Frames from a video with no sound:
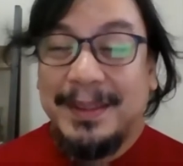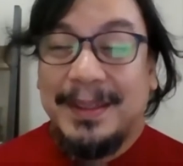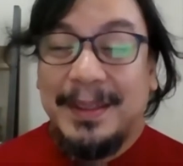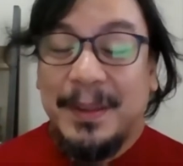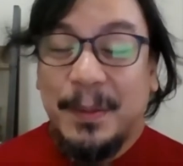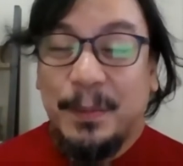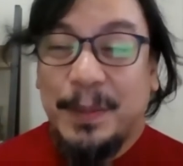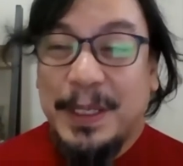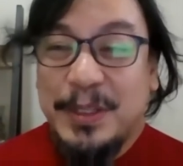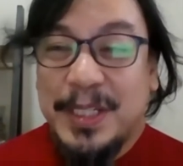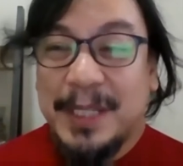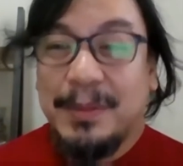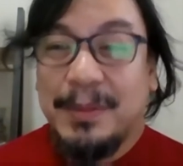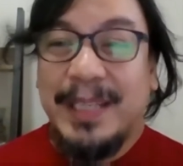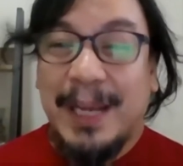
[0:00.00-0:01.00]
we
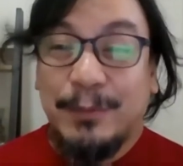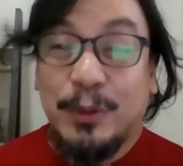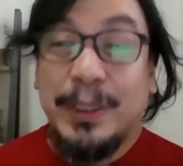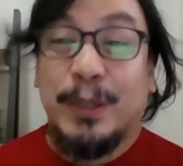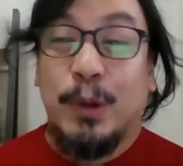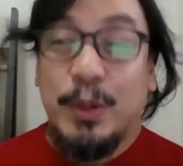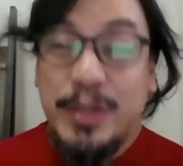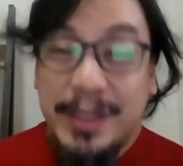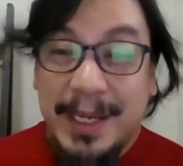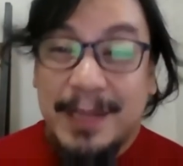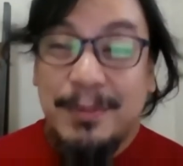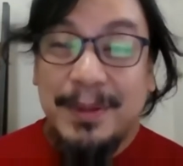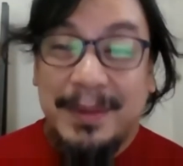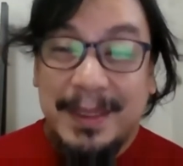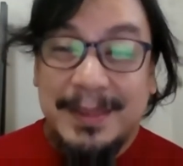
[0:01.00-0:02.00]
generally have to negotiate
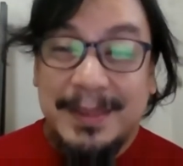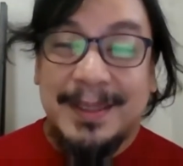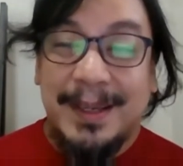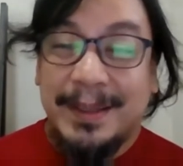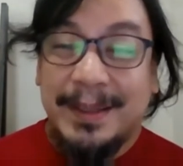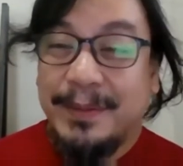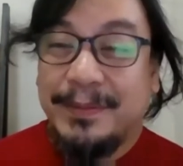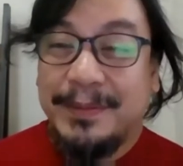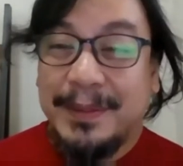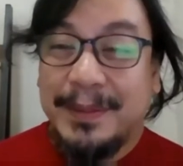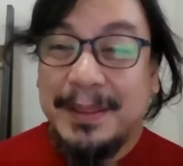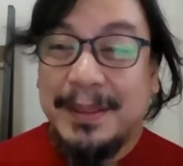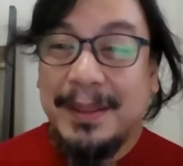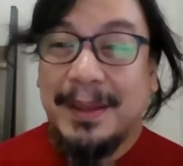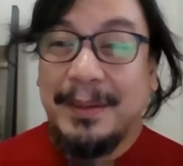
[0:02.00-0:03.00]
with this kind of
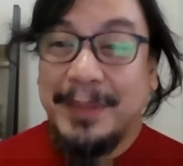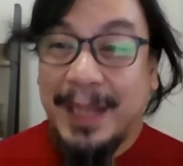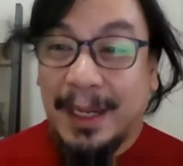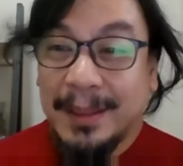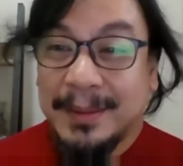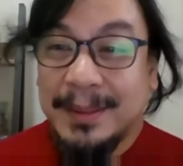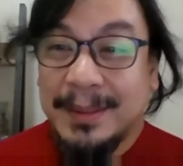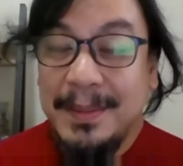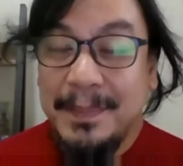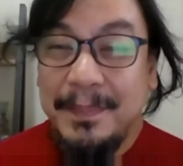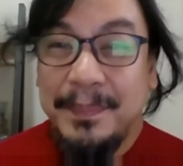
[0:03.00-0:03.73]
reality.